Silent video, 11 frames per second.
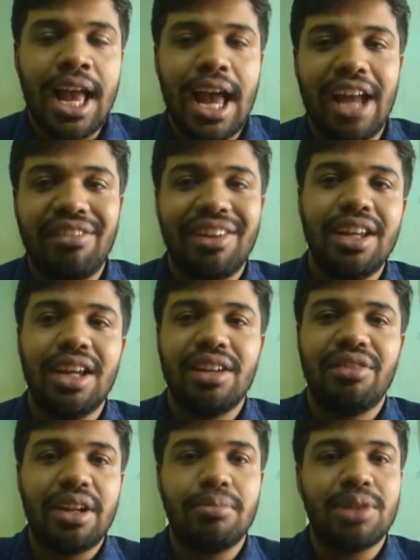and in a
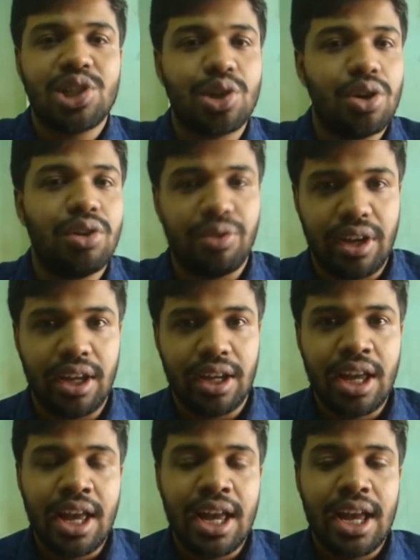very mature way.
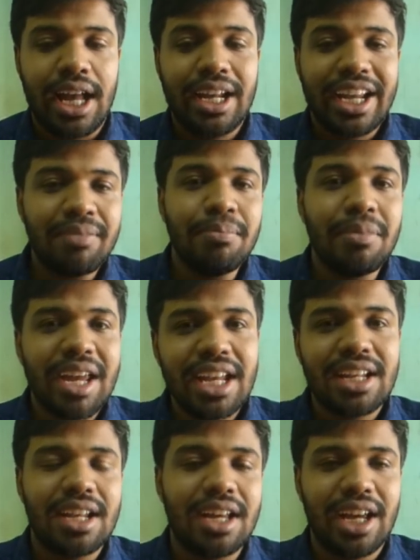And
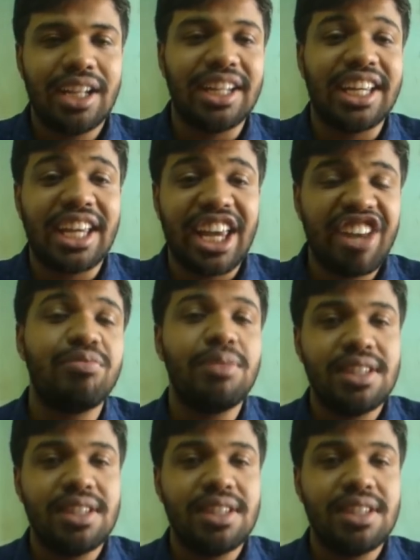it gave me